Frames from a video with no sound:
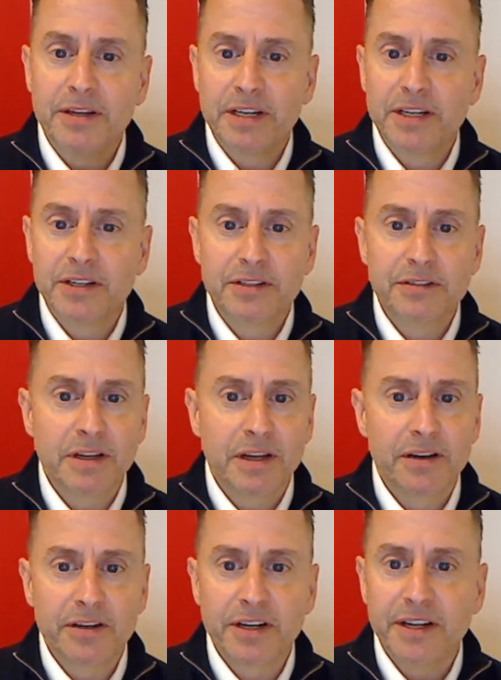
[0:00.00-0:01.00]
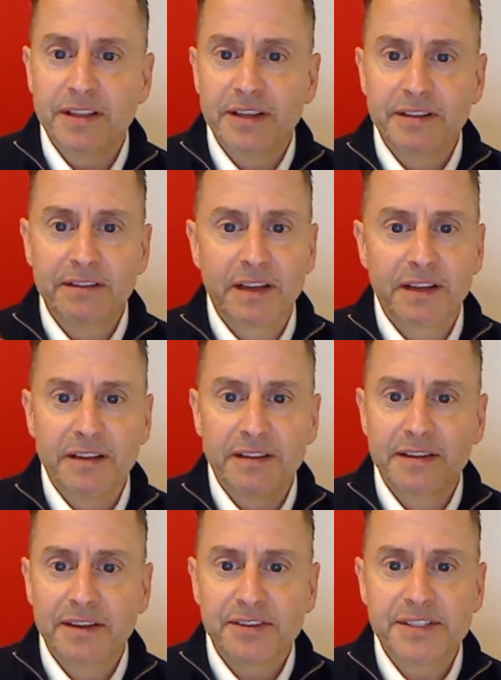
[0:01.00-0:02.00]
Neal, Erika,
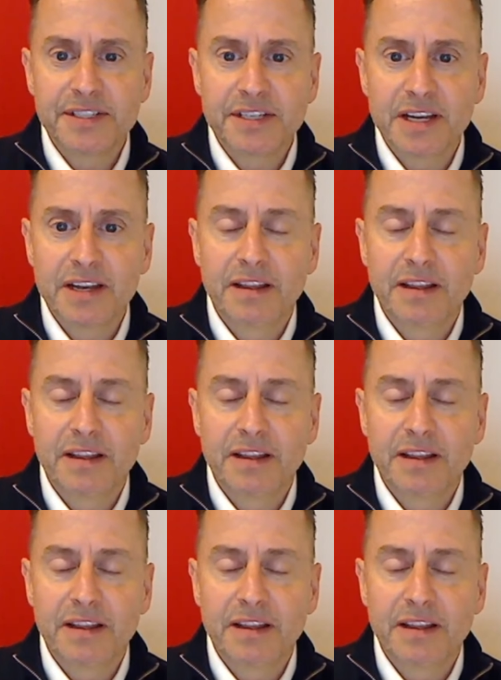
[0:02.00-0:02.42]
anything else to say?